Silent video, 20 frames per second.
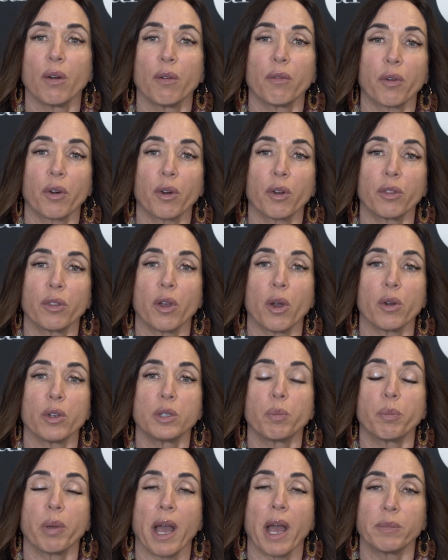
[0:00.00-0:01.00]
for
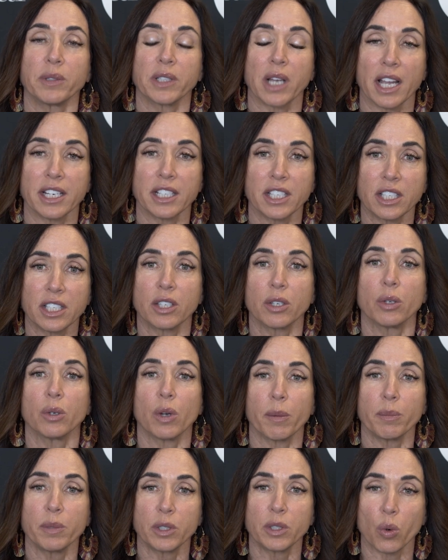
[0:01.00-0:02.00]
those peptides to
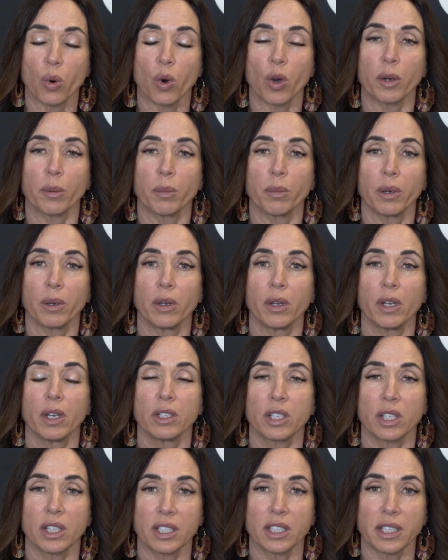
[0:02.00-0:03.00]
absorb
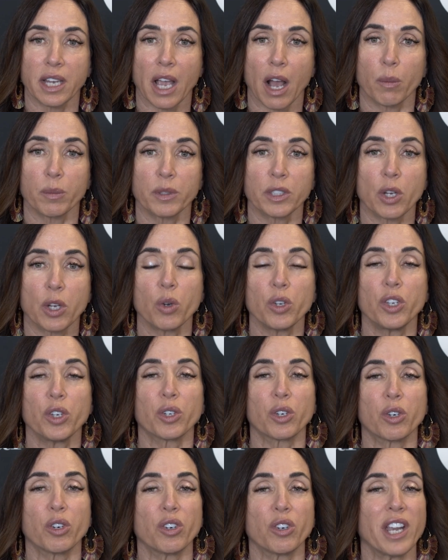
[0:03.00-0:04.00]
to the scalp. So you're
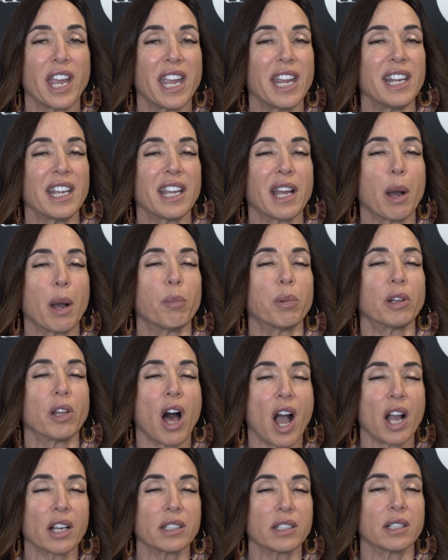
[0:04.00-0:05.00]
creating a
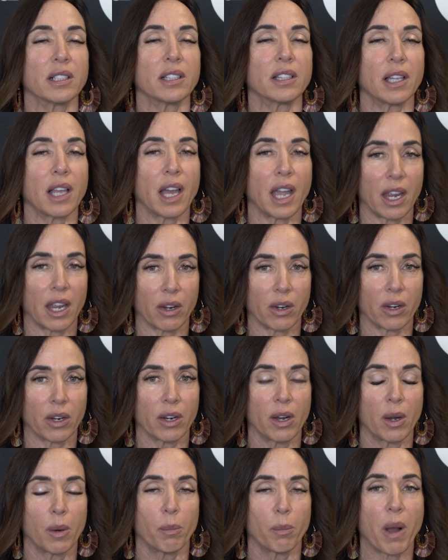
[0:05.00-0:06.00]
blocked layer
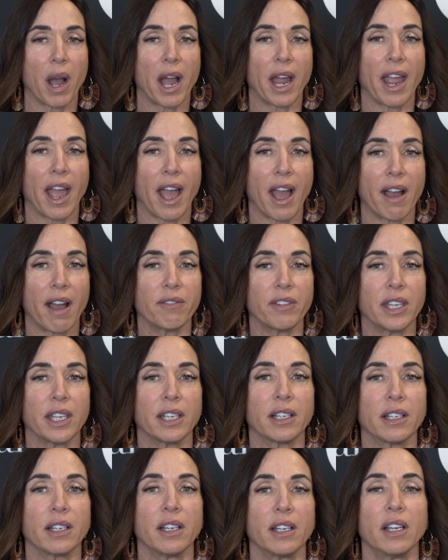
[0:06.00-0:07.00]
by
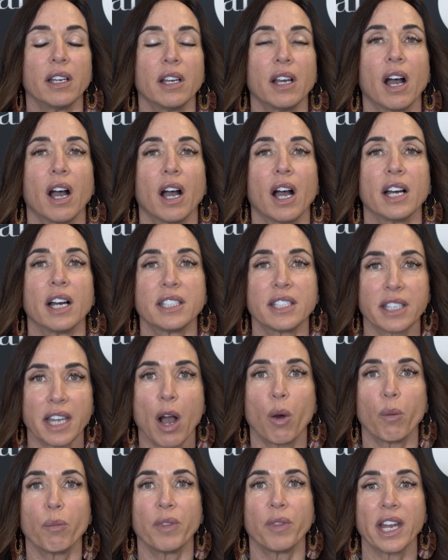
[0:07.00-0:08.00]
having a
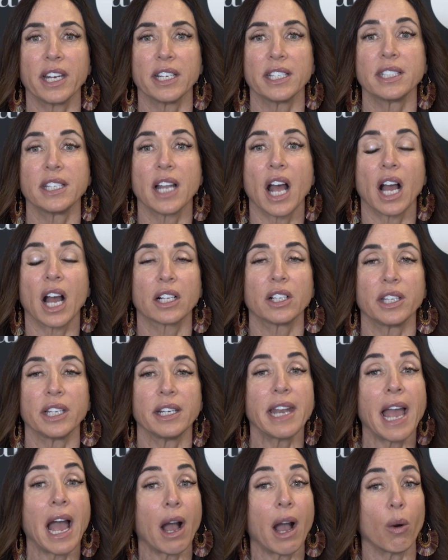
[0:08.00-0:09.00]
scalp that is not
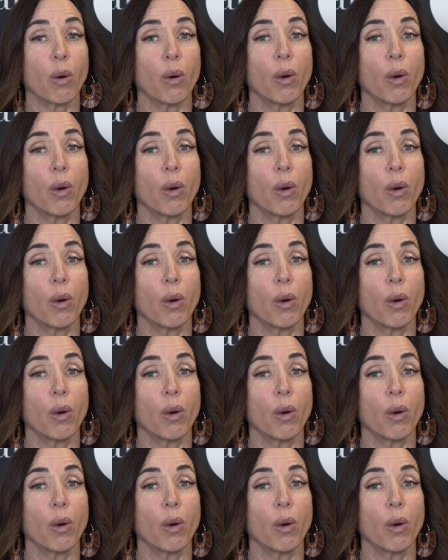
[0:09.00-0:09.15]
clean. Now,